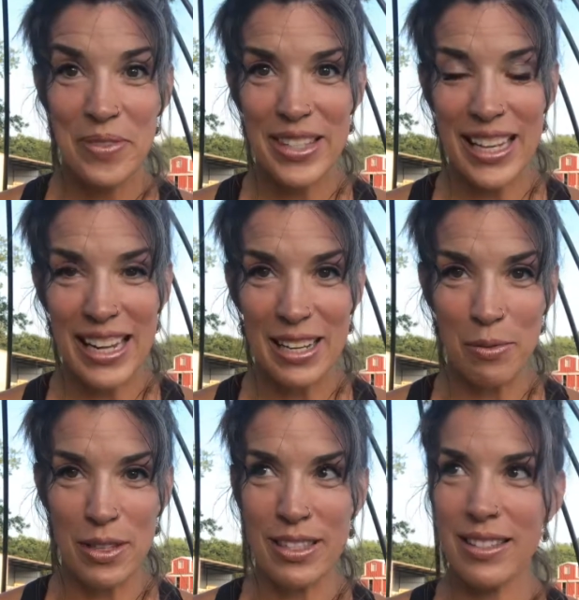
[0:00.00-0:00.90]
Sadie
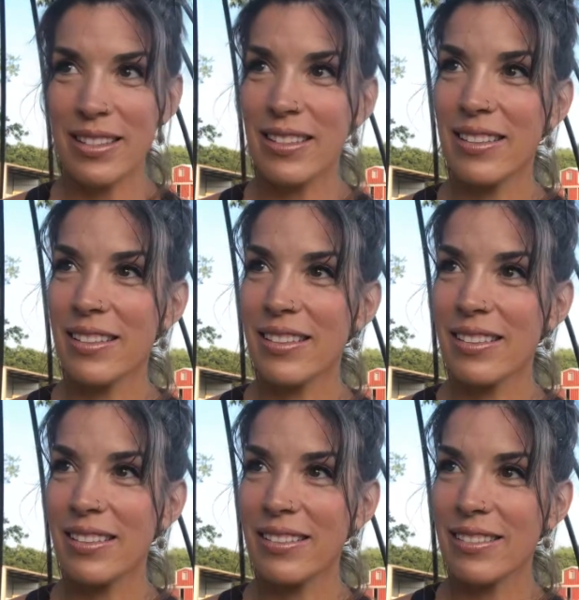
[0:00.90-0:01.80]
was
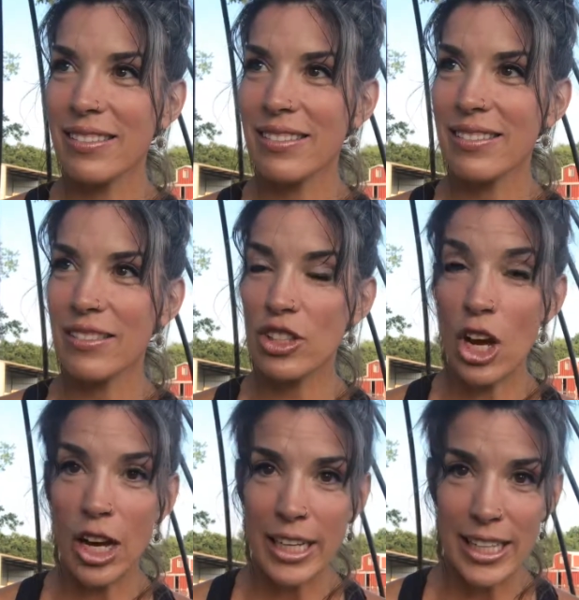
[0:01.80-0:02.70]

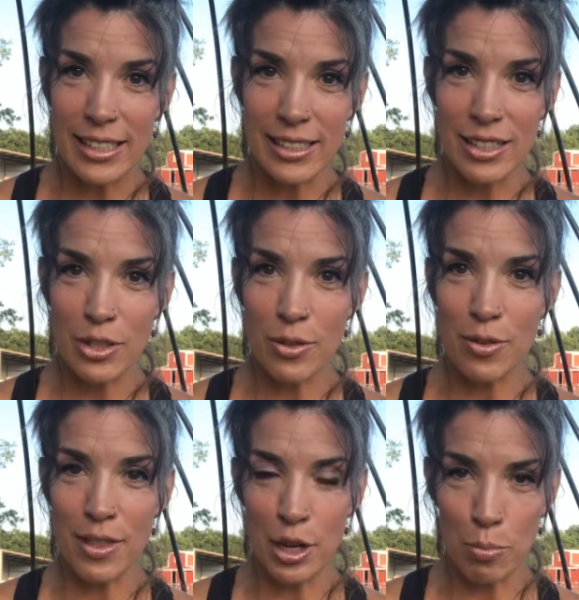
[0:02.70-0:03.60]
talking
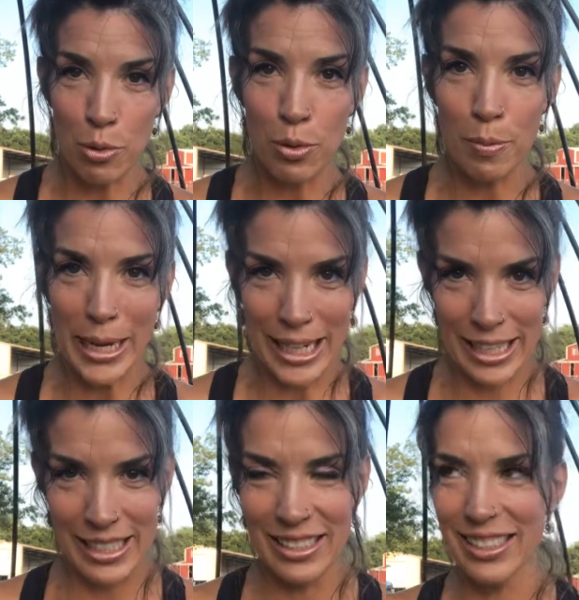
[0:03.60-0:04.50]
to their pool
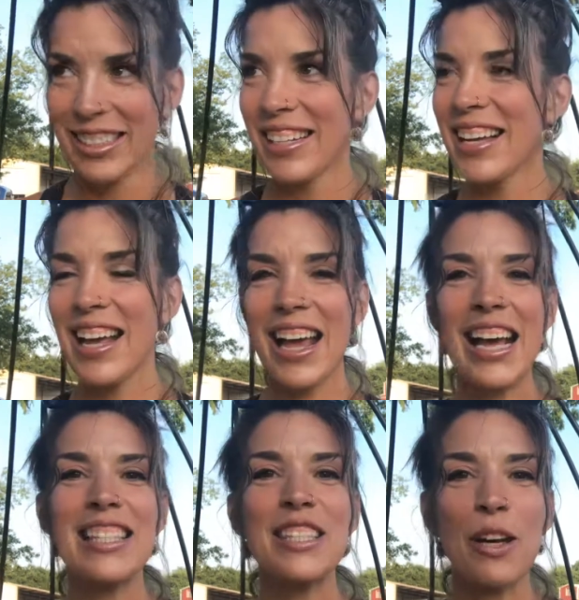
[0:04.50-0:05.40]
man.
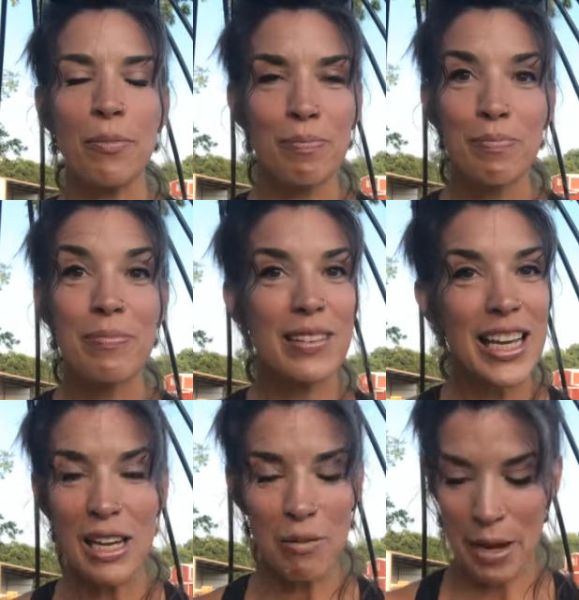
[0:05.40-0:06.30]
And so,
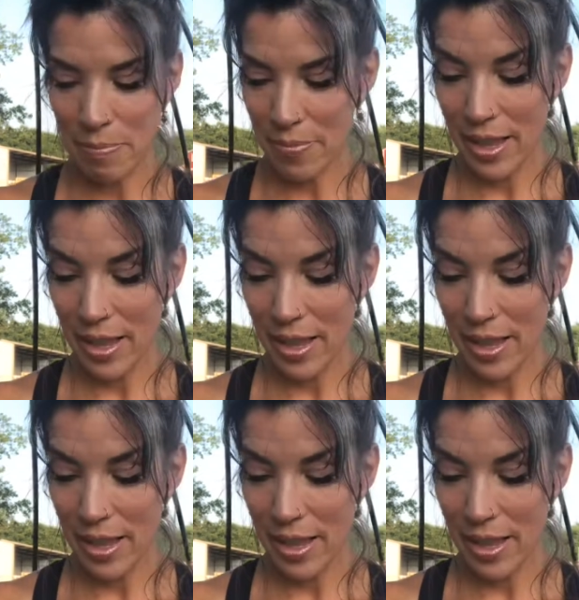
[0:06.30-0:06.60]
anyway,